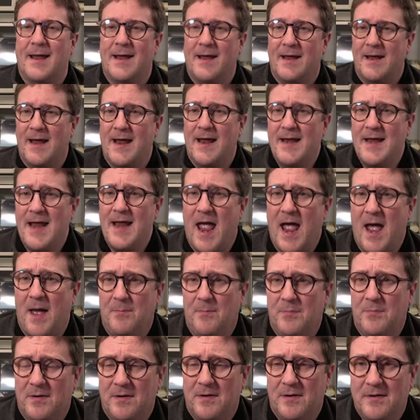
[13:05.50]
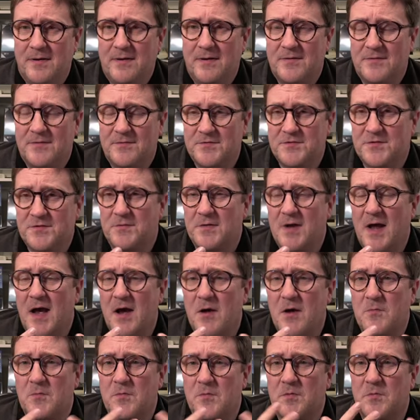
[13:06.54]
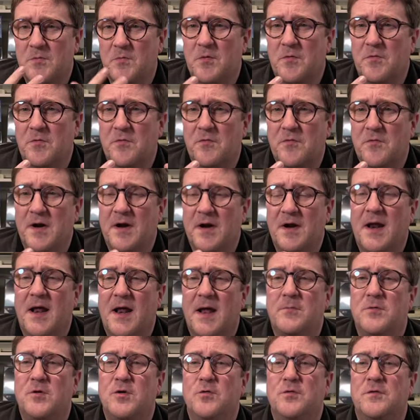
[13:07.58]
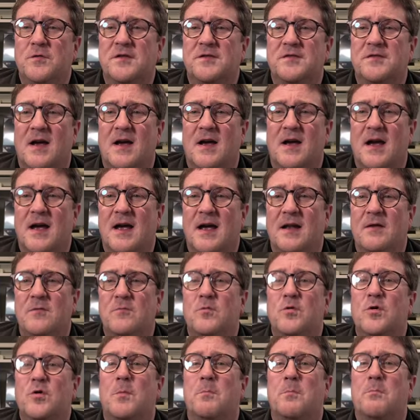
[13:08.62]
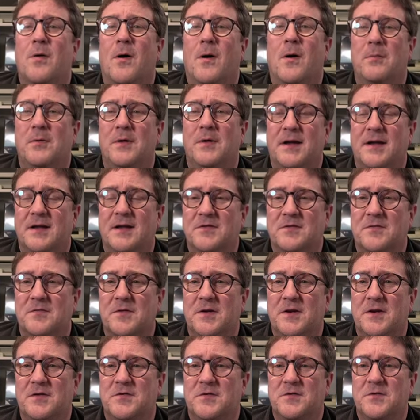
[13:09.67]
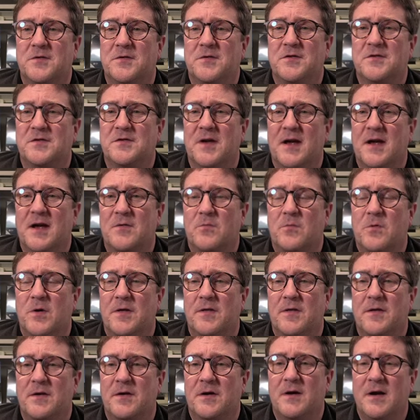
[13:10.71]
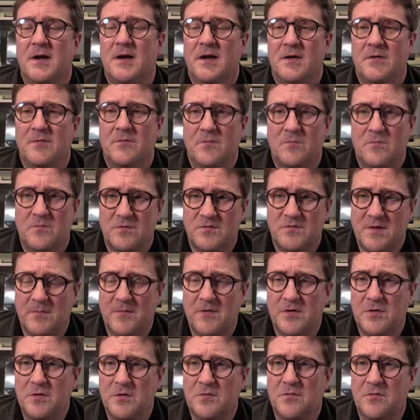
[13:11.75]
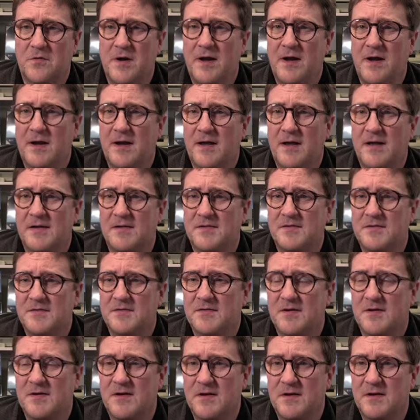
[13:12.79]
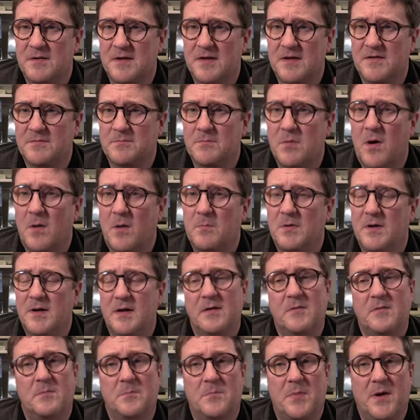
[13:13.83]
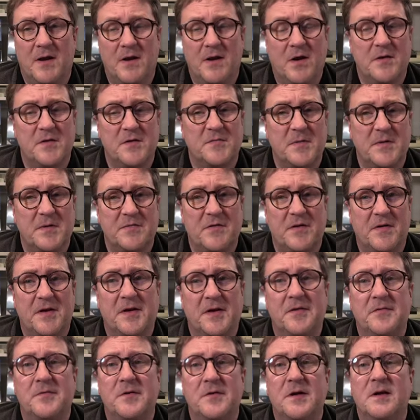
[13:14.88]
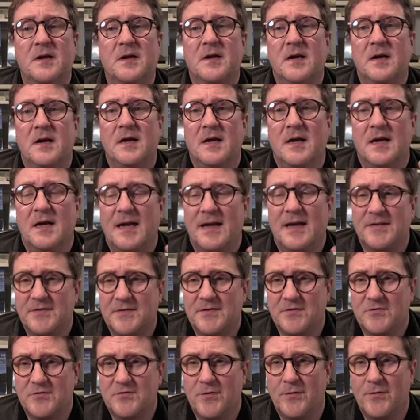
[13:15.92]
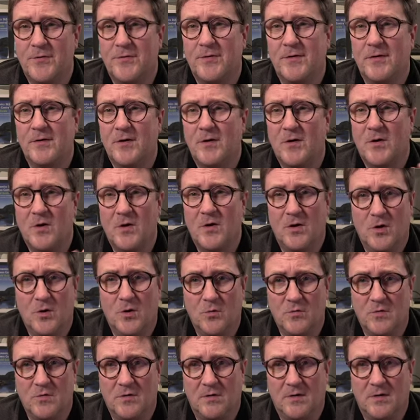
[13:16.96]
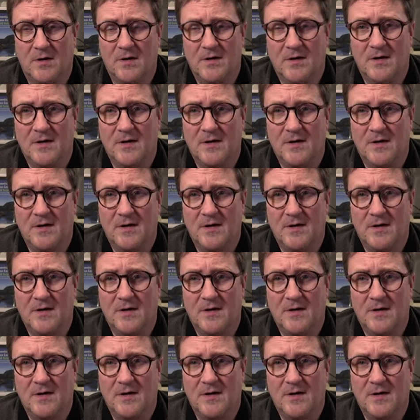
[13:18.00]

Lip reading: Any app. And so now when we create an app, you decide with your public interface. You decide whether something you create is public by not specifying anything, is internal or local.